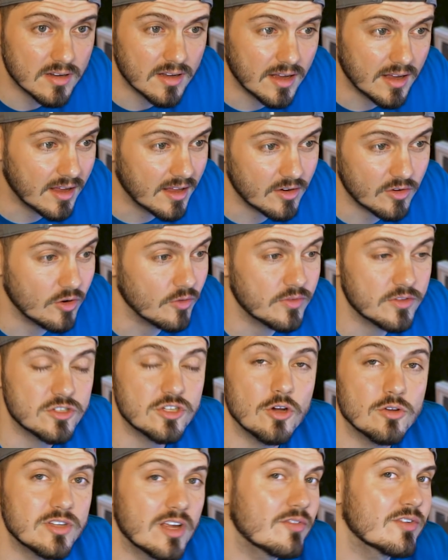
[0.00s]
I don't know if the
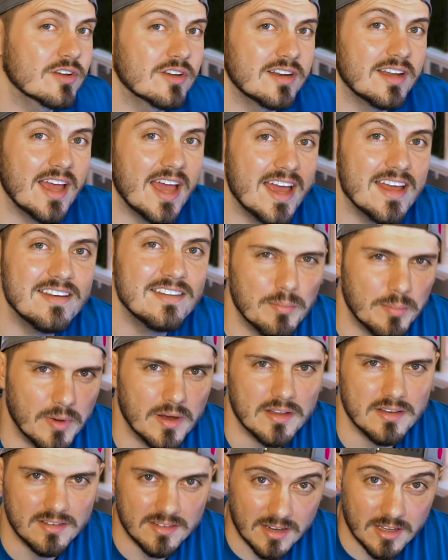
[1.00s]
show's ever gonna end,
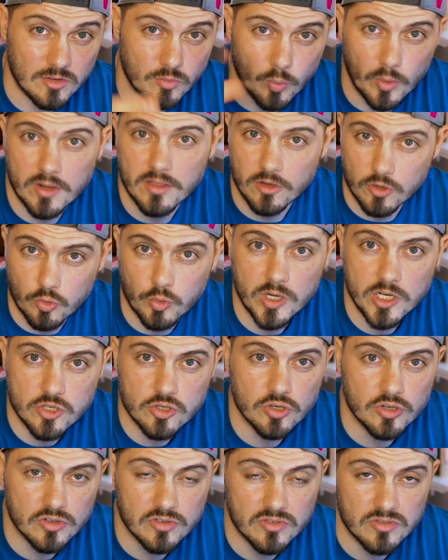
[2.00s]
but it's one of the
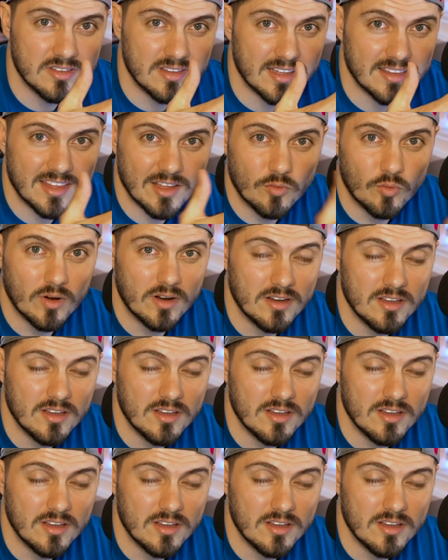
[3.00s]
creatures that they run